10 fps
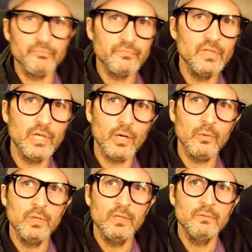
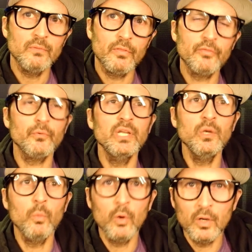
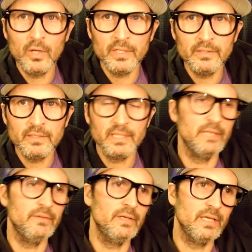3-1
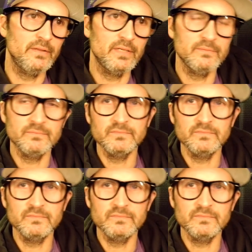in the